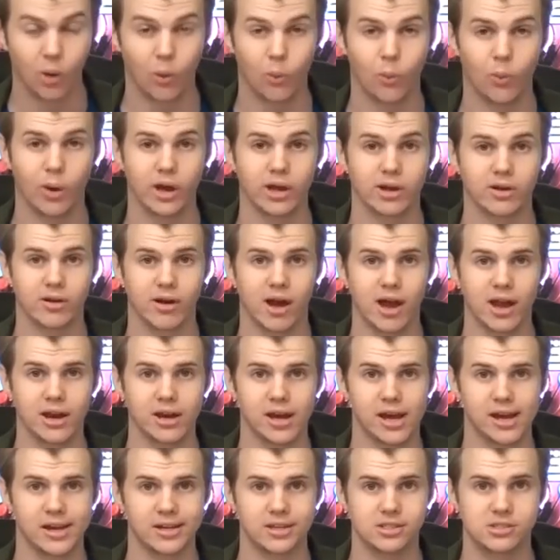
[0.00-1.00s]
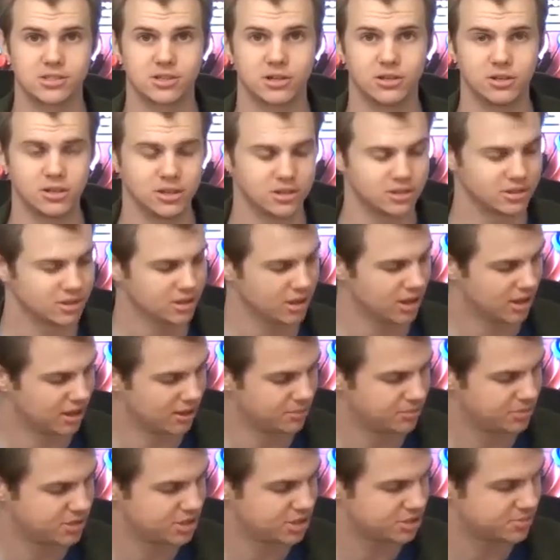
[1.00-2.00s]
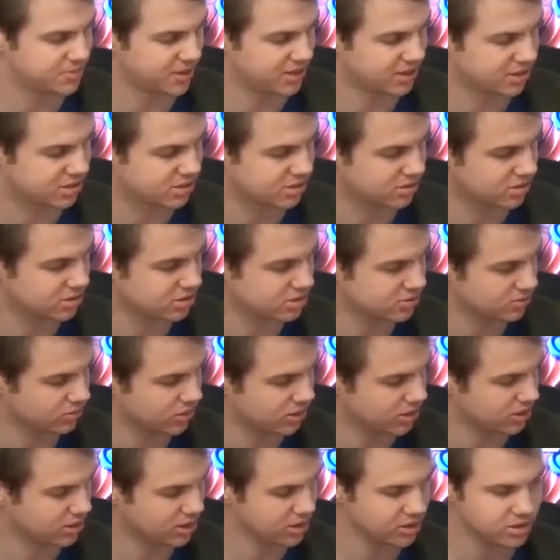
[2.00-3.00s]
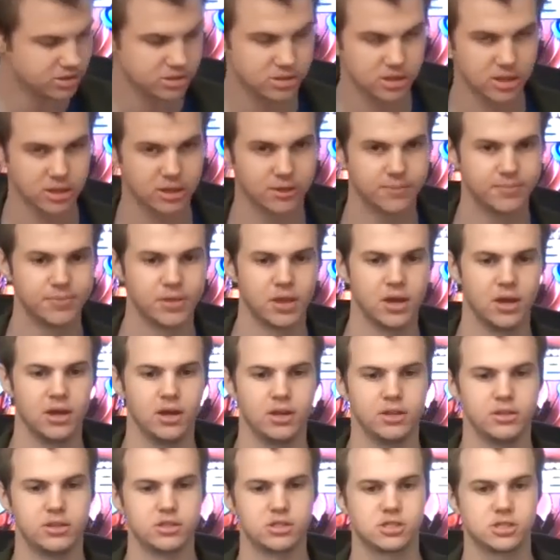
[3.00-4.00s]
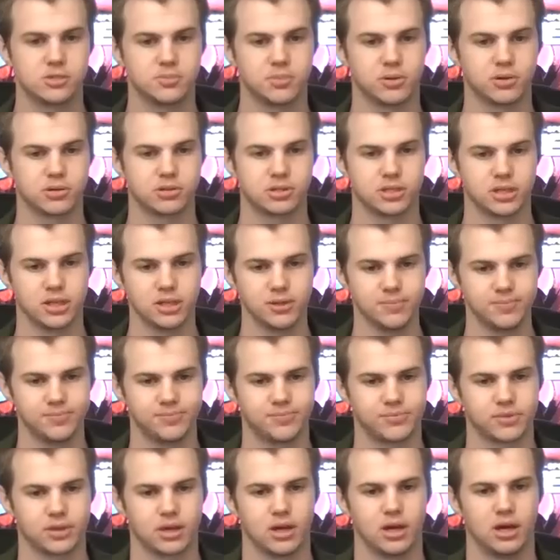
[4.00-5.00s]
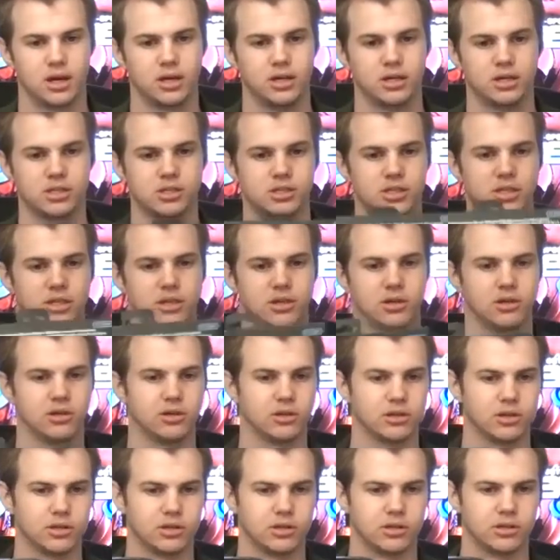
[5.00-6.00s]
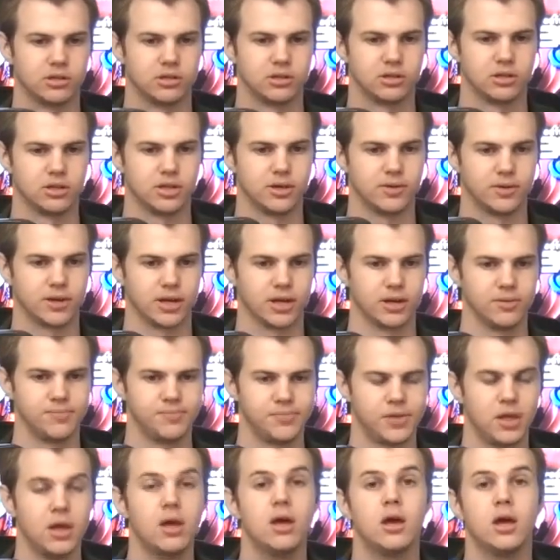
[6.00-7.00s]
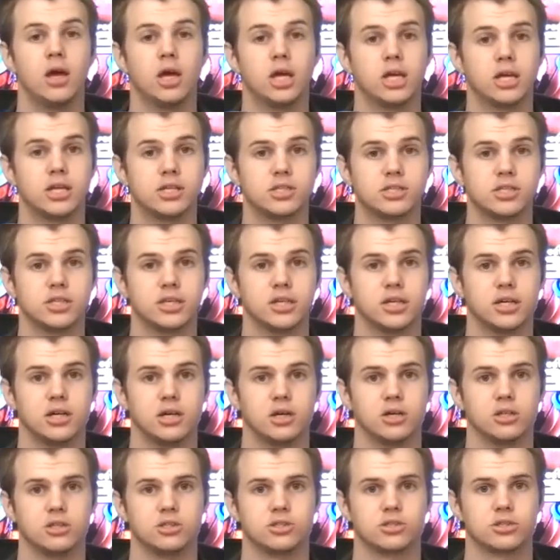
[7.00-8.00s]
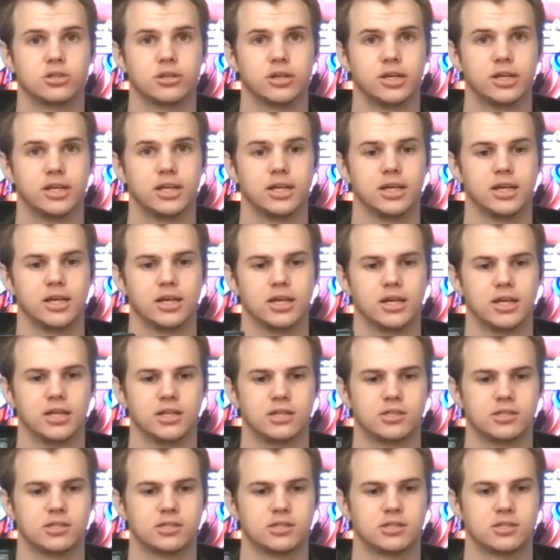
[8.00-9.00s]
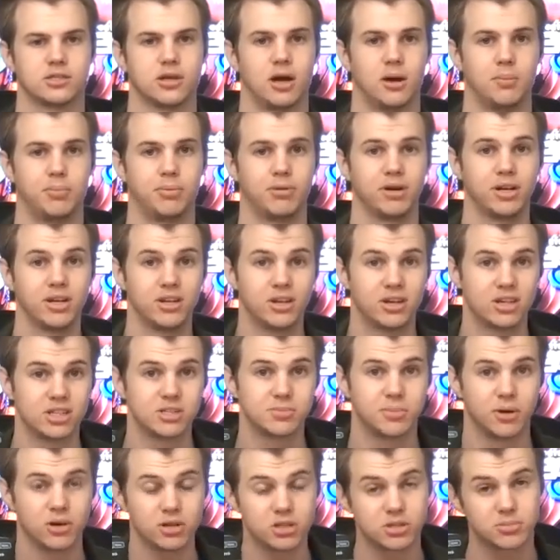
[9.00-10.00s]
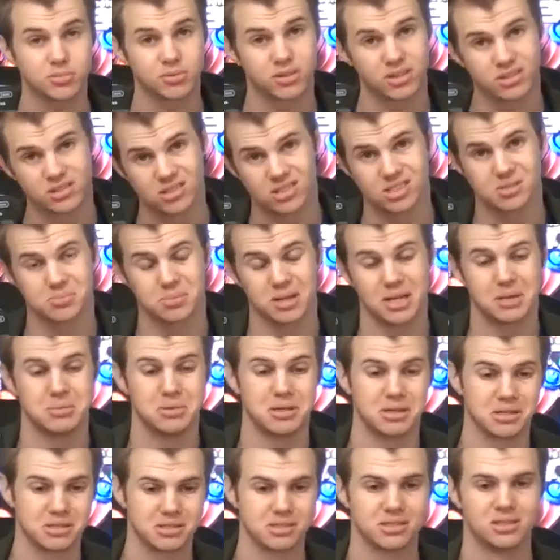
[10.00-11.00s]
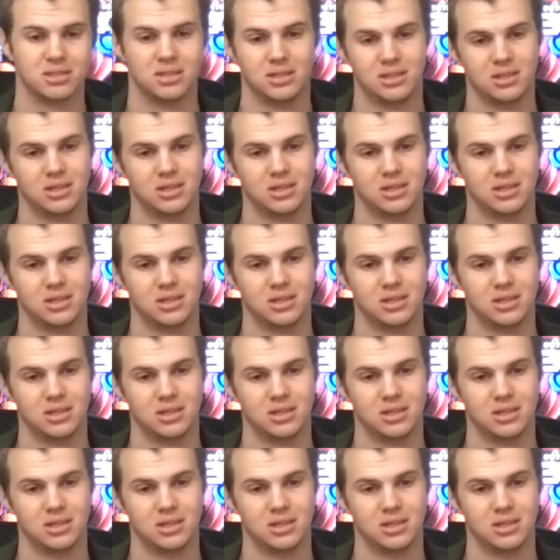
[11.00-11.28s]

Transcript: where you're at and how you're stocking, participating stores and whatnot. So this is the box here. You can see on, there we go. You can see on screen here, it's a pretty nice box, pretty good display box.